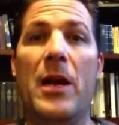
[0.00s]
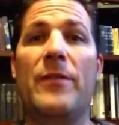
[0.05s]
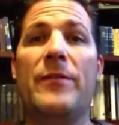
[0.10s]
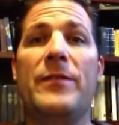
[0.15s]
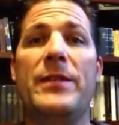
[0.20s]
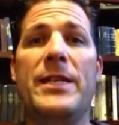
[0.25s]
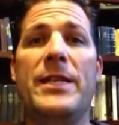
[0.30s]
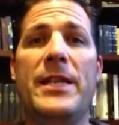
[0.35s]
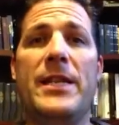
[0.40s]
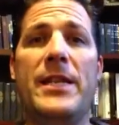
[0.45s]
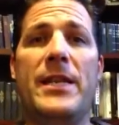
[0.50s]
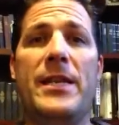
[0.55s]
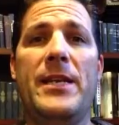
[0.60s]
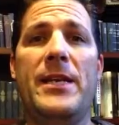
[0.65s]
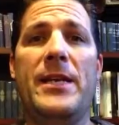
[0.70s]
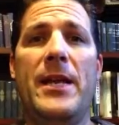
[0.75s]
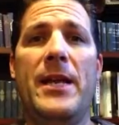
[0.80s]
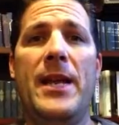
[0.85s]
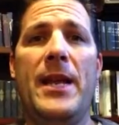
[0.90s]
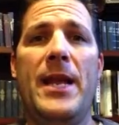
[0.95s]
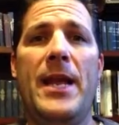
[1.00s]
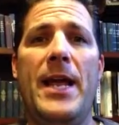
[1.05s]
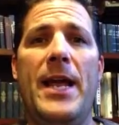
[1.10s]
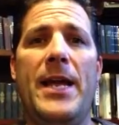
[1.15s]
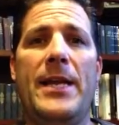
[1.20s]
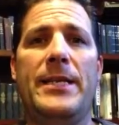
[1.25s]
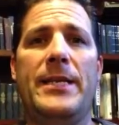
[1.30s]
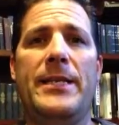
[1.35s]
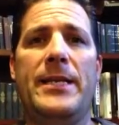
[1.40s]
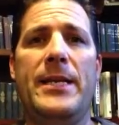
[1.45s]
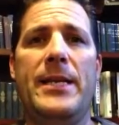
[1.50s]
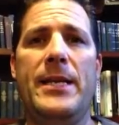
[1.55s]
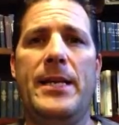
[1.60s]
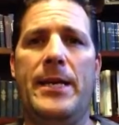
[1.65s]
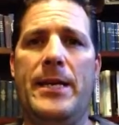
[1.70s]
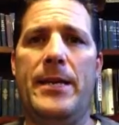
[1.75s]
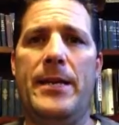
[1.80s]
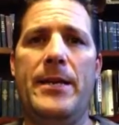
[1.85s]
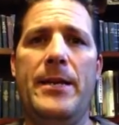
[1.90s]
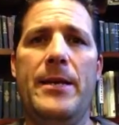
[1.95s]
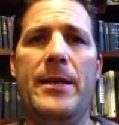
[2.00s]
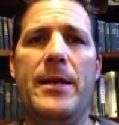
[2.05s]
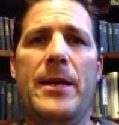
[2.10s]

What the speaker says: of D and T.